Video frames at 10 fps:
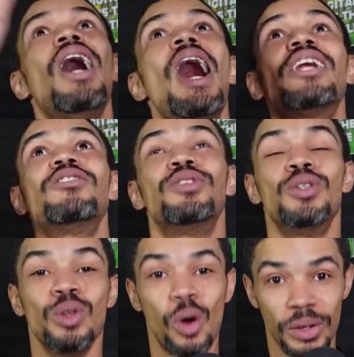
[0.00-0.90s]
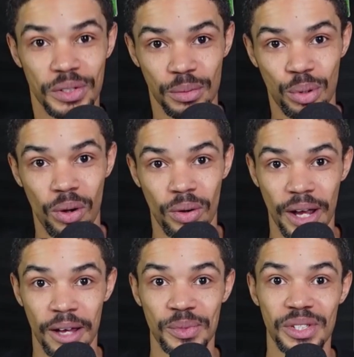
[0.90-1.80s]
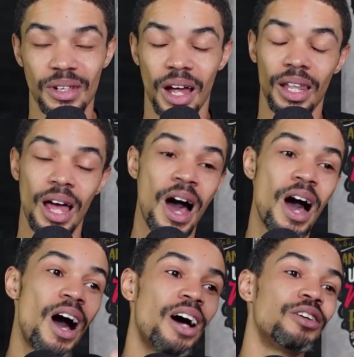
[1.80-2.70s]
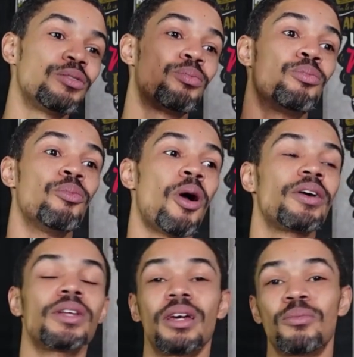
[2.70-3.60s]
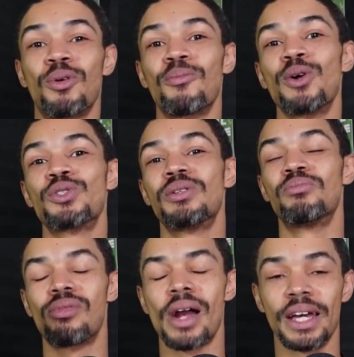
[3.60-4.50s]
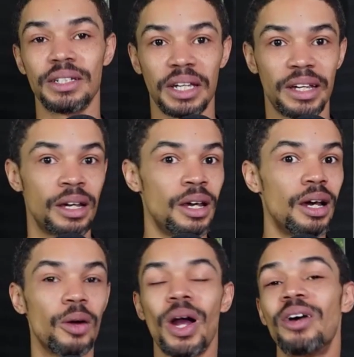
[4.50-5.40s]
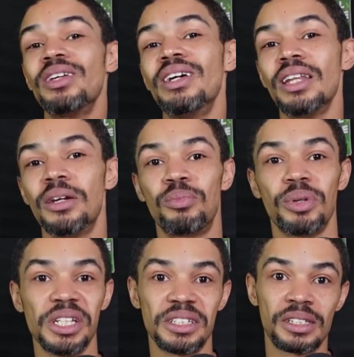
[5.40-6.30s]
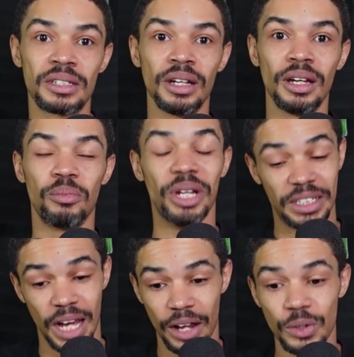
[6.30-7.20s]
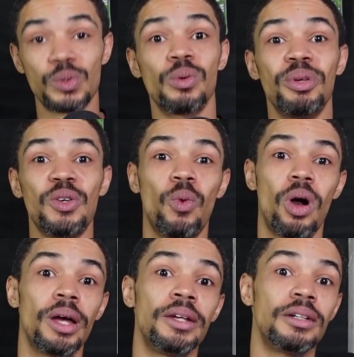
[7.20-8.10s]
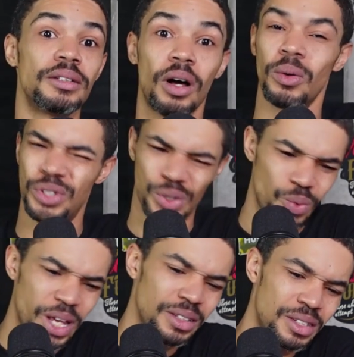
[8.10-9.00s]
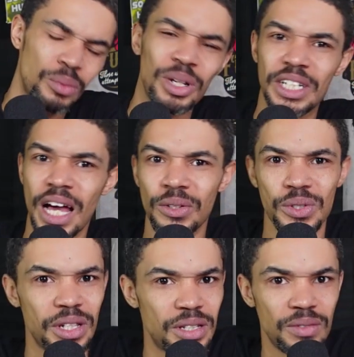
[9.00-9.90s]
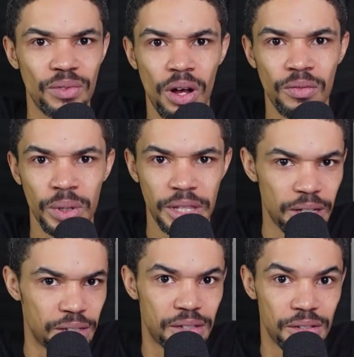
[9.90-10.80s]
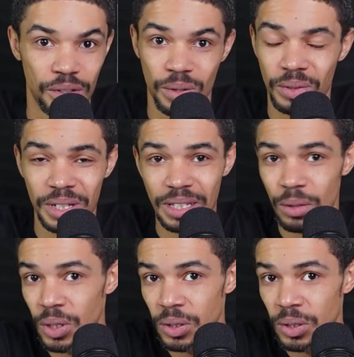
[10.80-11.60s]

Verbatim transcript: of new loyalty programs, a lot of marketing, promotion, branding around the Olympics. McDonald's will be one. Oh, just wait until McDonald's gets involved with this. You don't think they will?